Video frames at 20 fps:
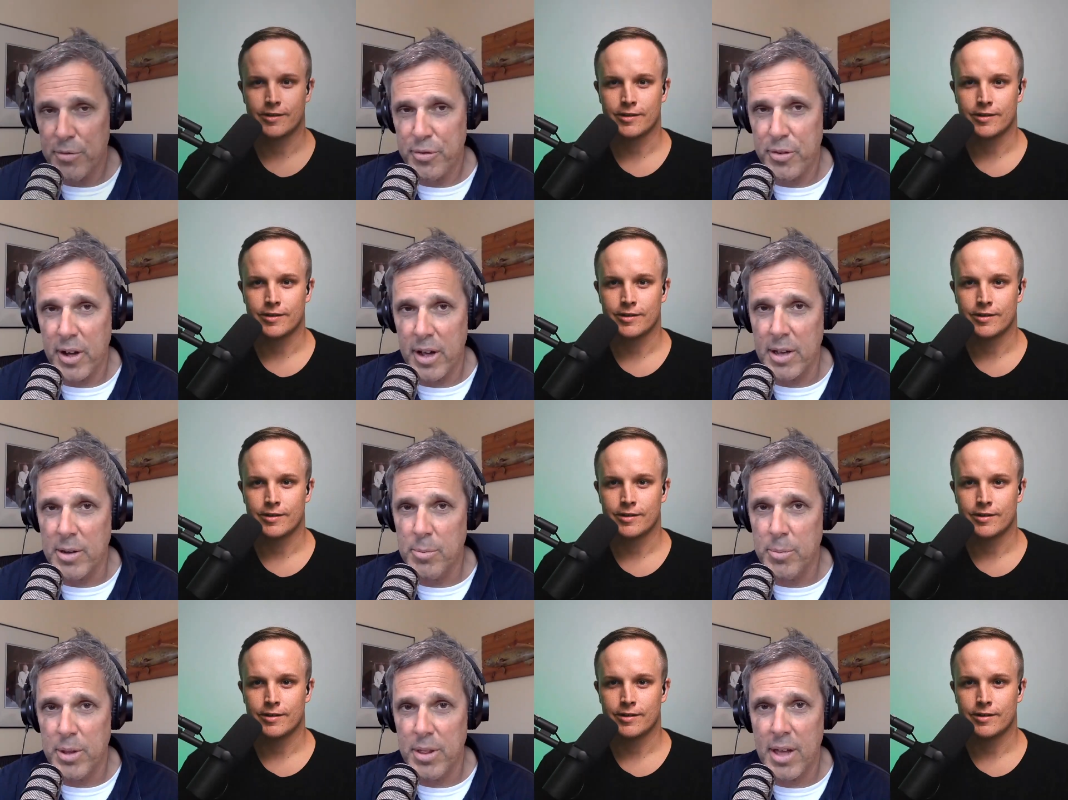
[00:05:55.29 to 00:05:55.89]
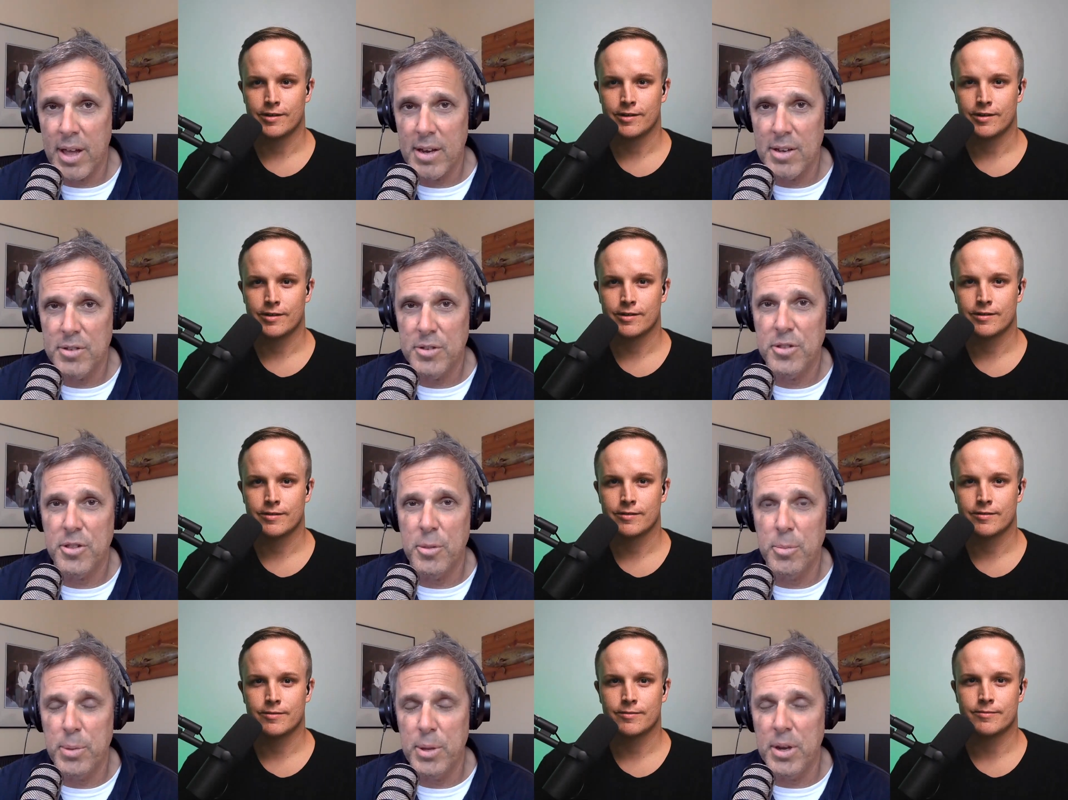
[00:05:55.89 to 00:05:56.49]
Speaker 1: fighting, but that is
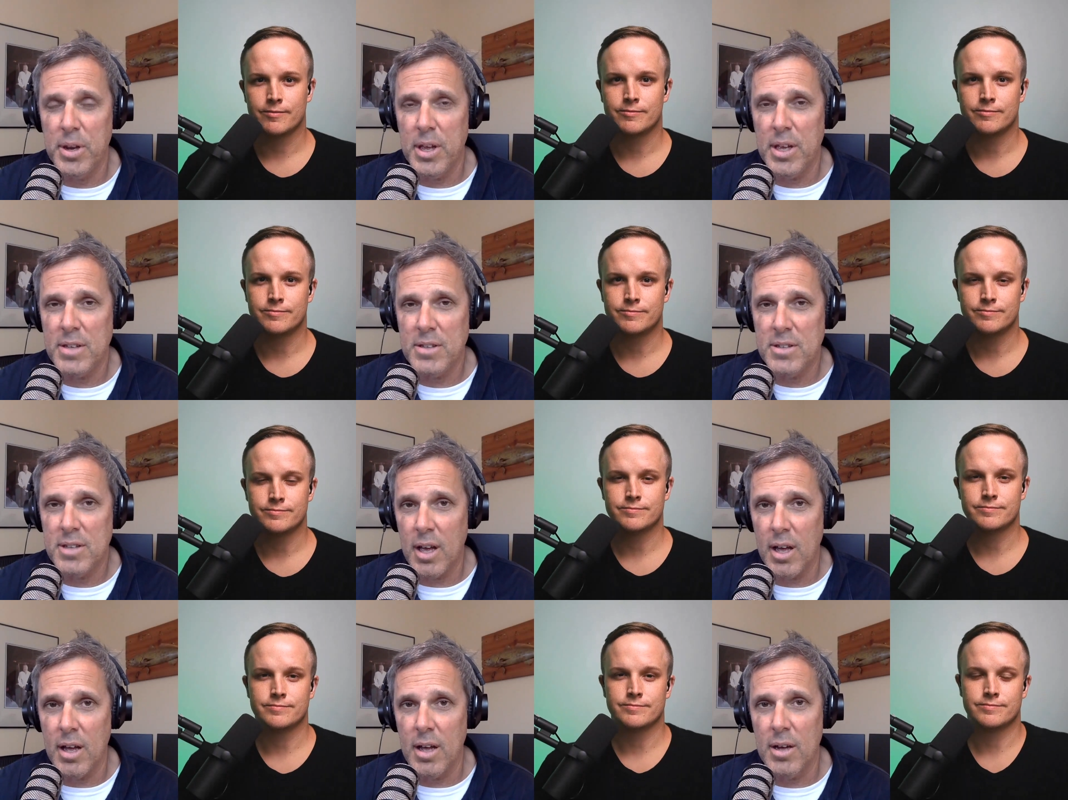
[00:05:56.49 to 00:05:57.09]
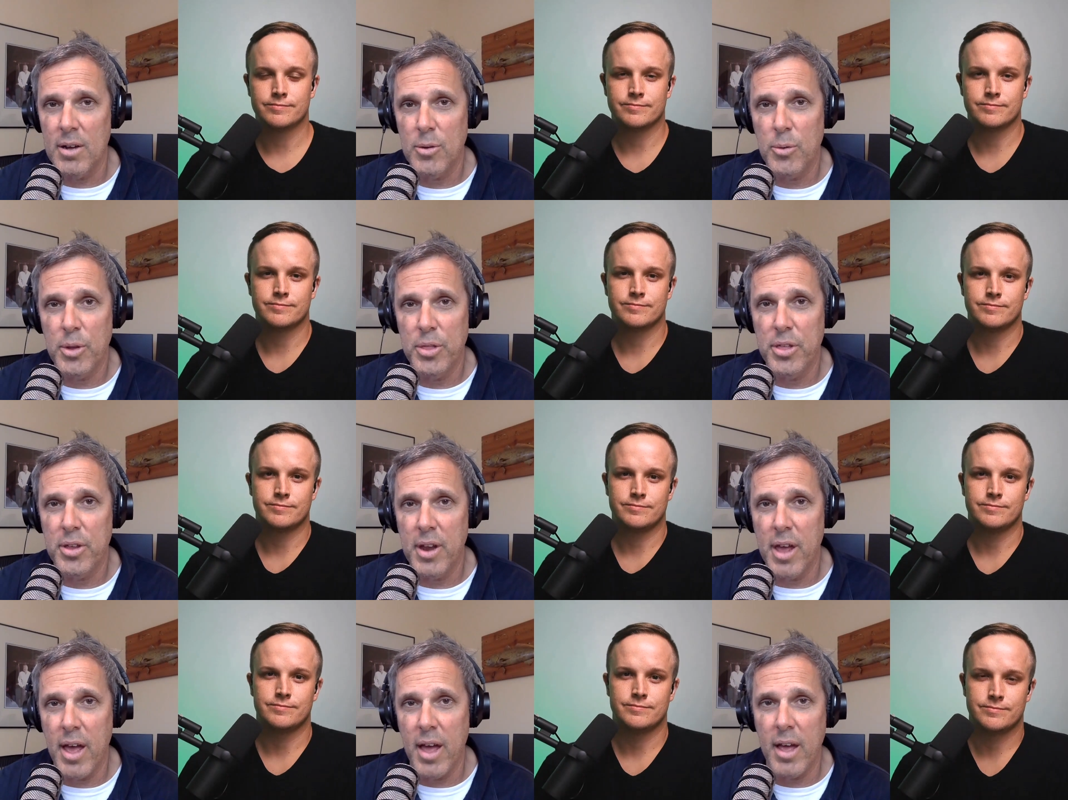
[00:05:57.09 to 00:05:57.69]
the Bonita with an
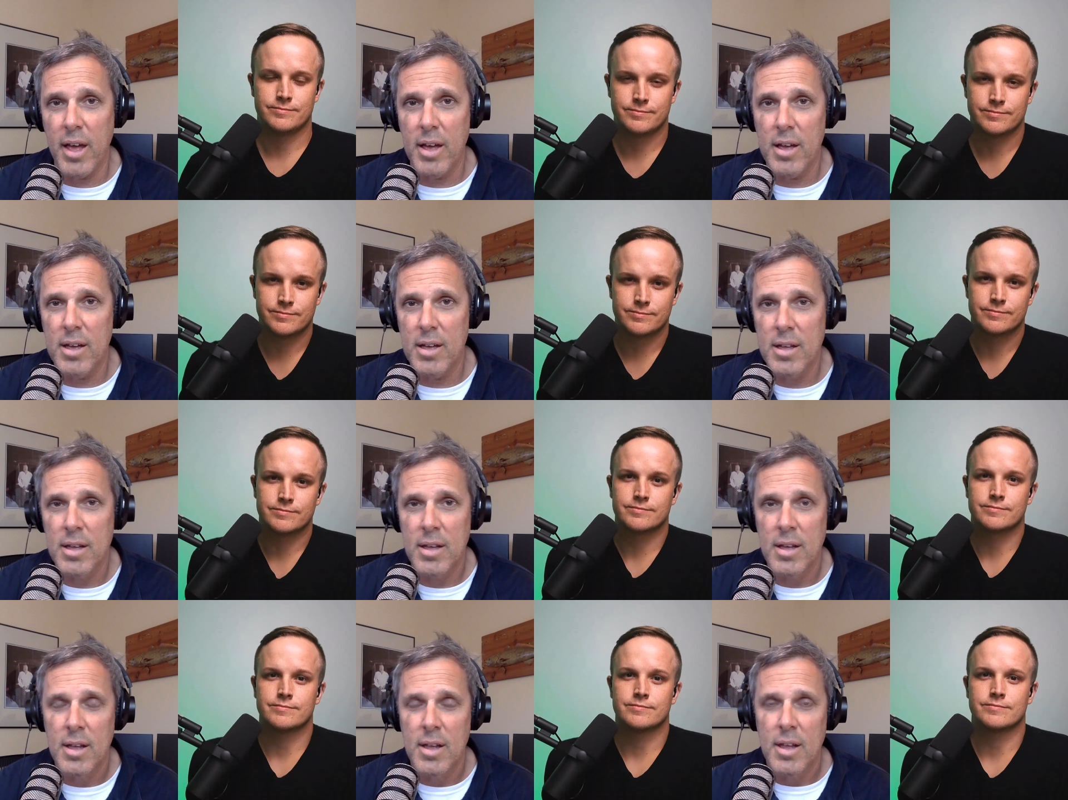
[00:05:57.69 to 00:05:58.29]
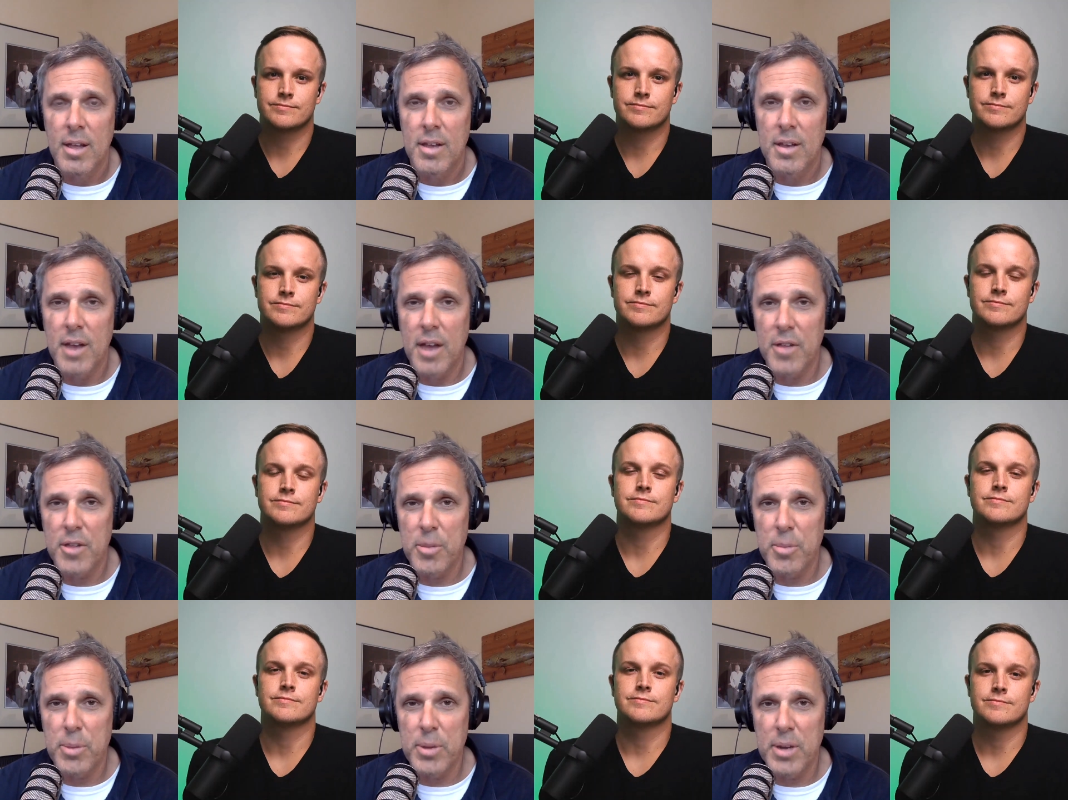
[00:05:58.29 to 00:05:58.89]
A, not the
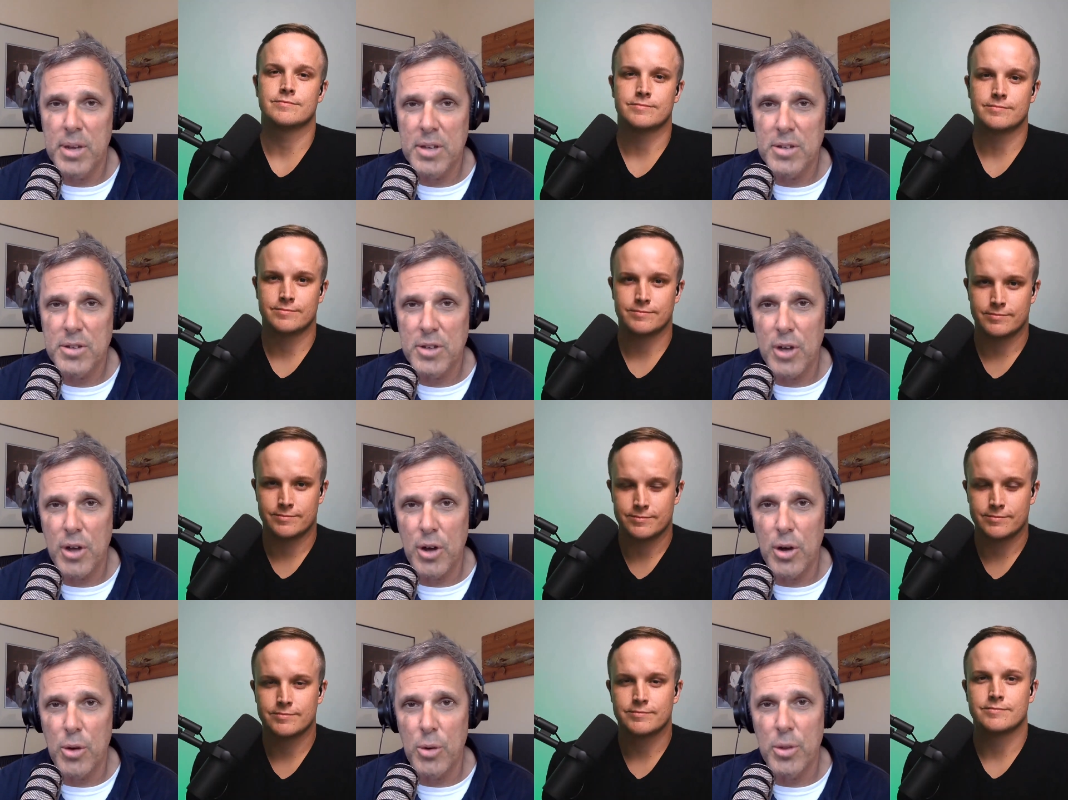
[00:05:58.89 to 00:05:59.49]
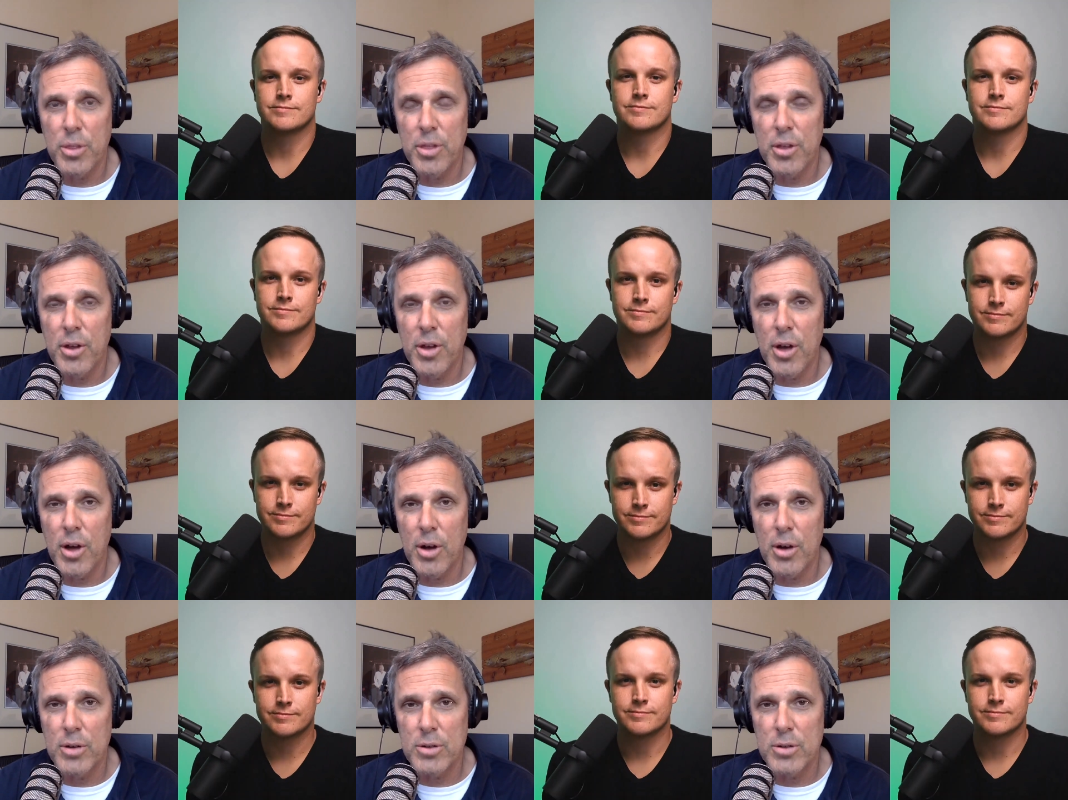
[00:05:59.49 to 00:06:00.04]
Bonito with an O.